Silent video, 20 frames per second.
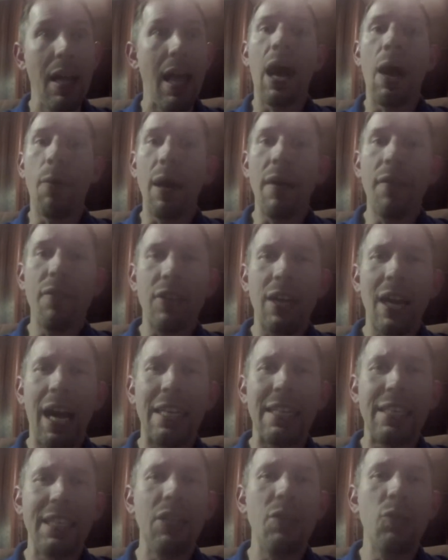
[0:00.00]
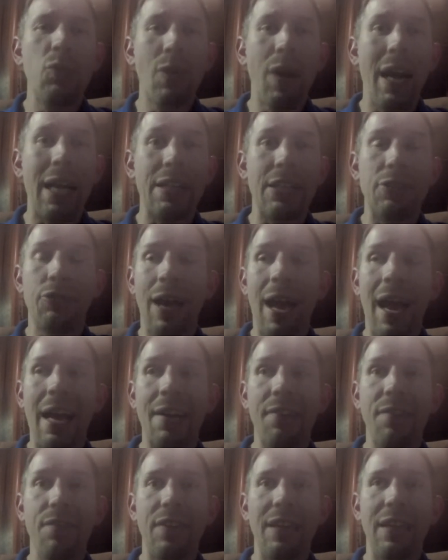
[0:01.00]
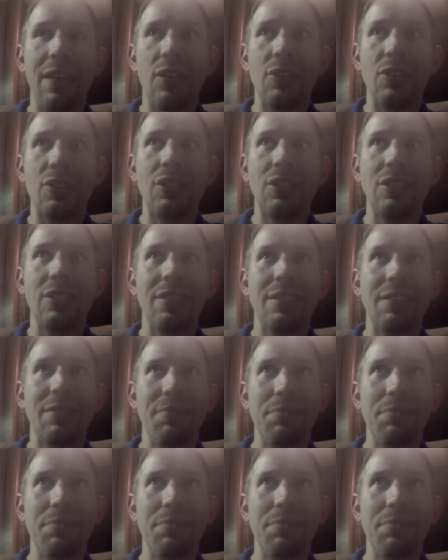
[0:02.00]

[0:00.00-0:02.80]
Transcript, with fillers: However, I did write the Dragon Veils